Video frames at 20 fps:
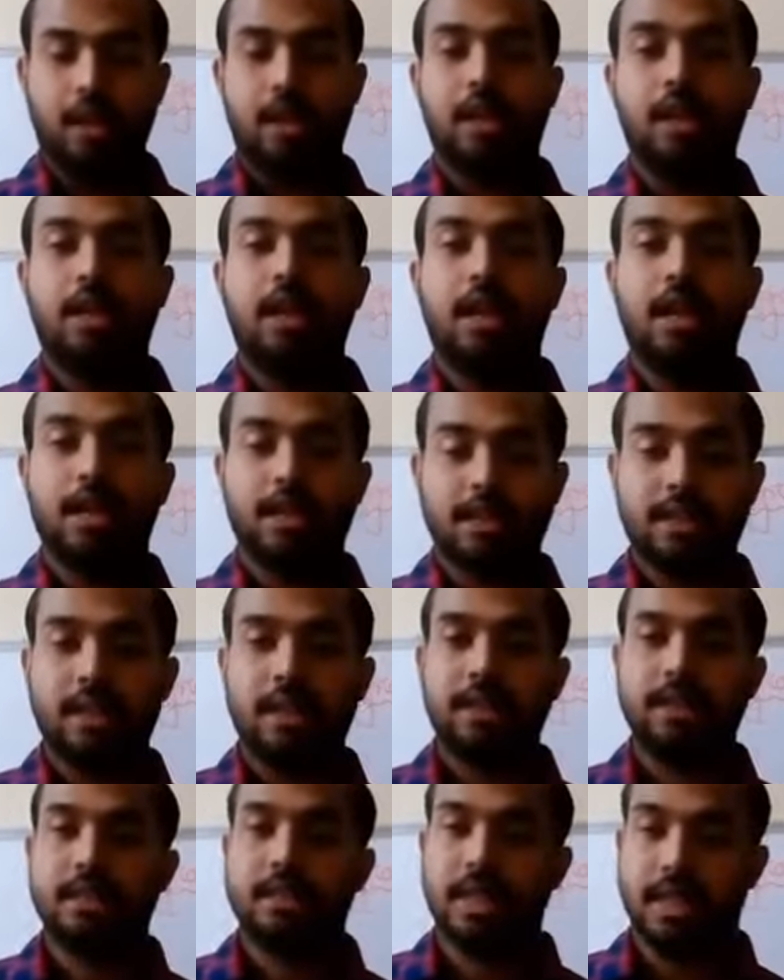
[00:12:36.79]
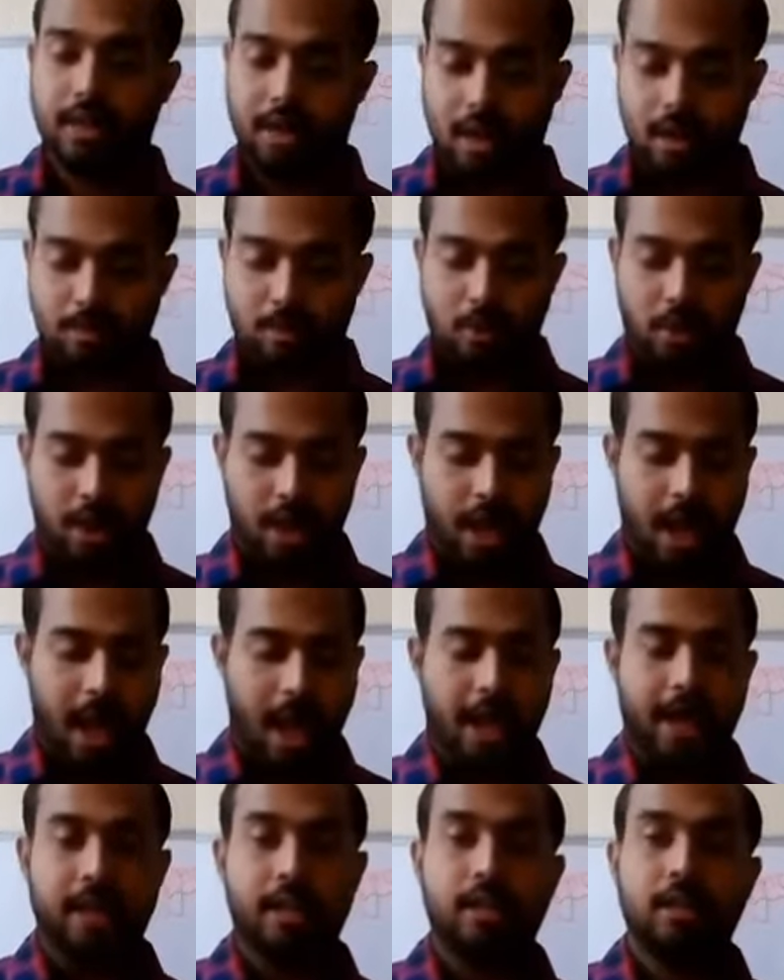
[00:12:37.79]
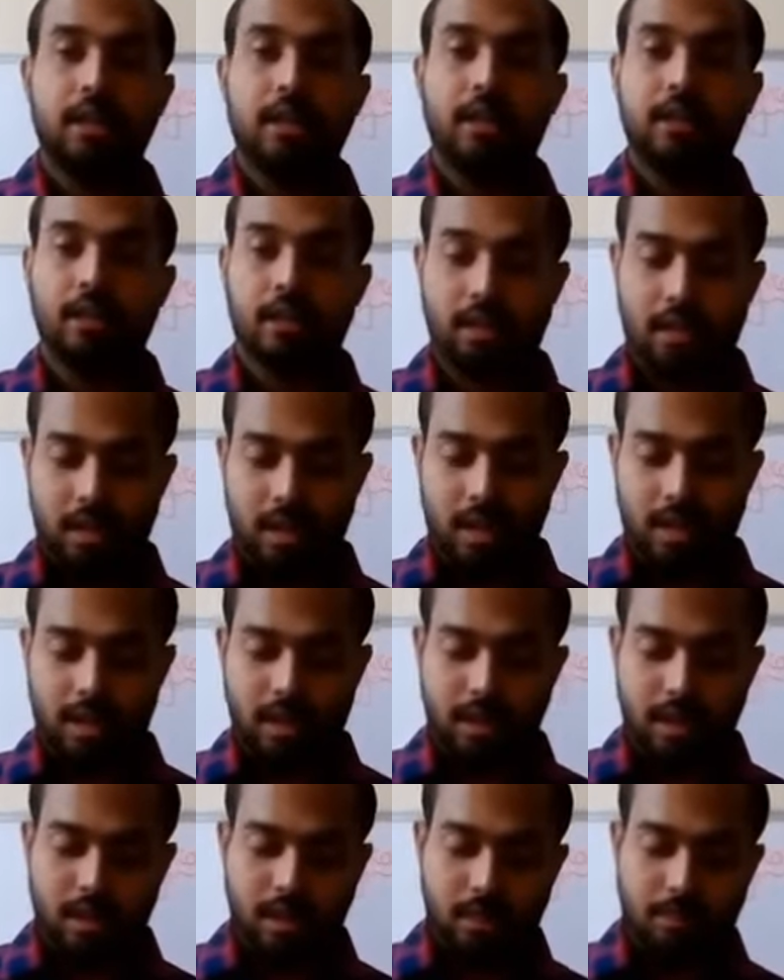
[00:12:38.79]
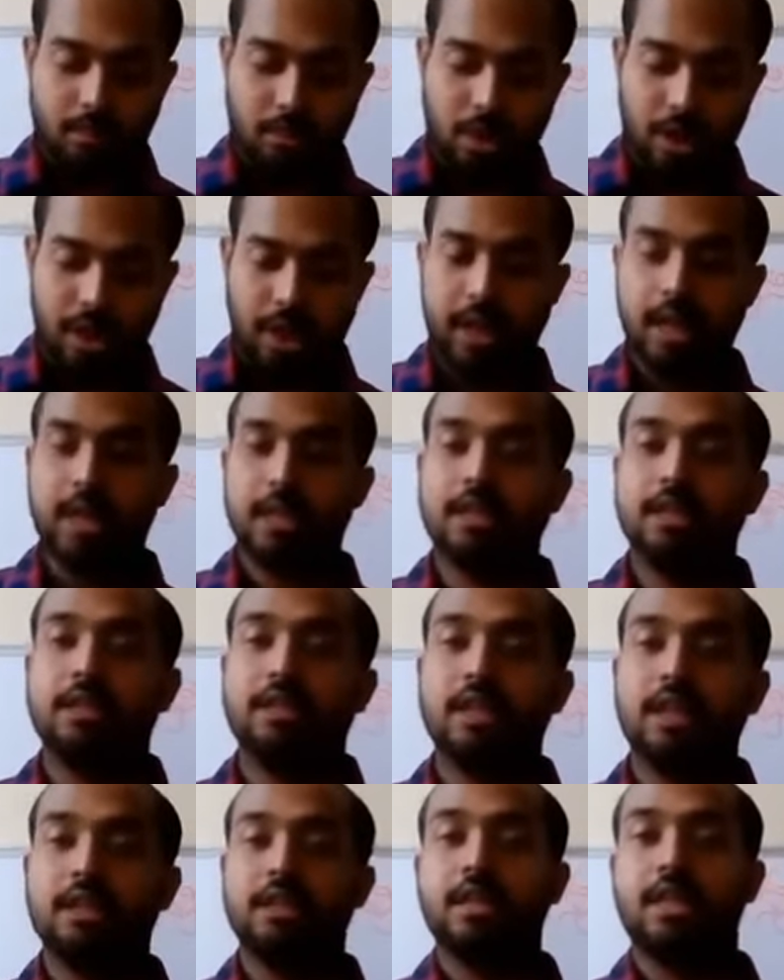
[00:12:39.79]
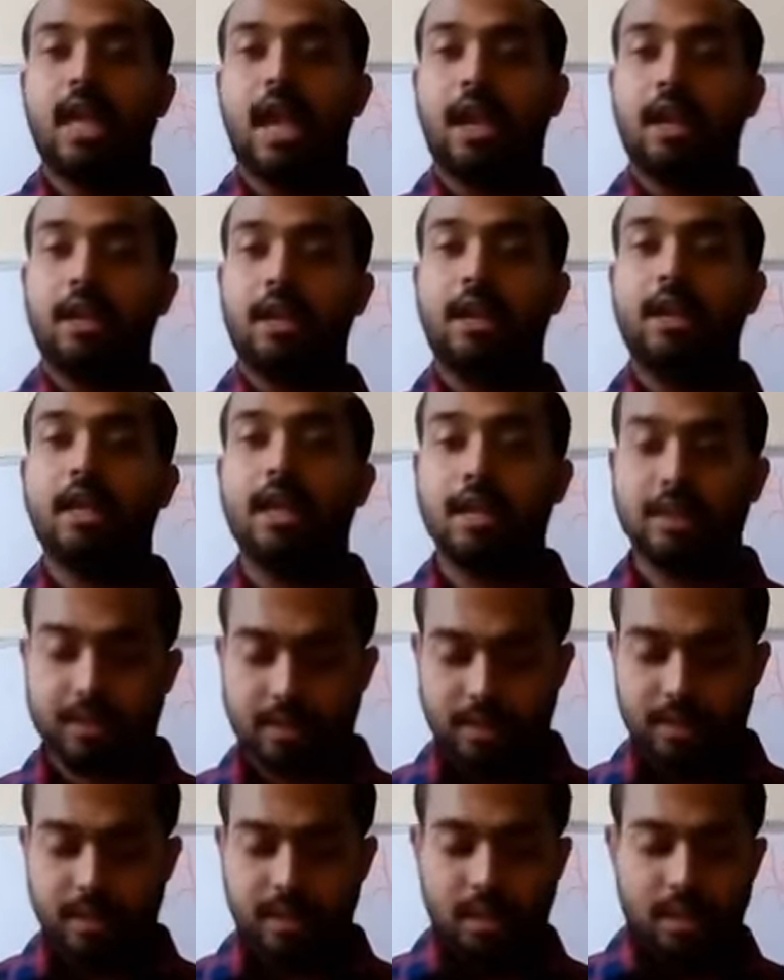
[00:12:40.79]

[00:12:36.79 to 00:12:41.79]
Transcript: International Center for Agriculture Research in Arid Areas,